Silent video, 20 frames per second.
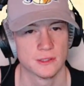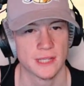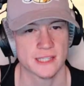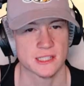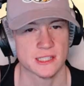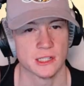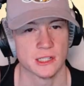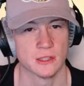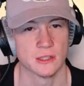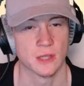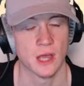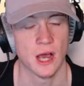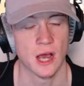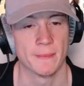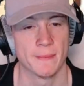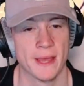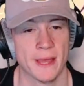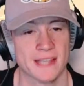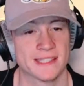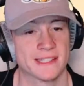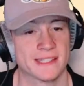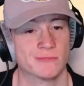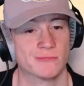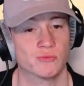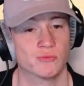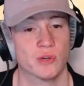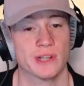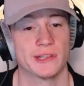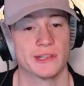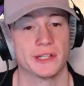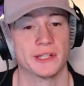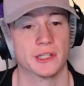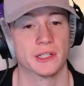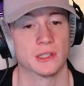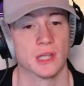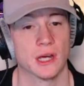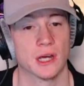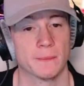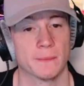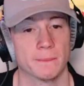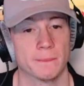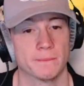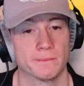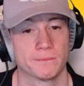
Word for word: That's a good lob. That's really good lob.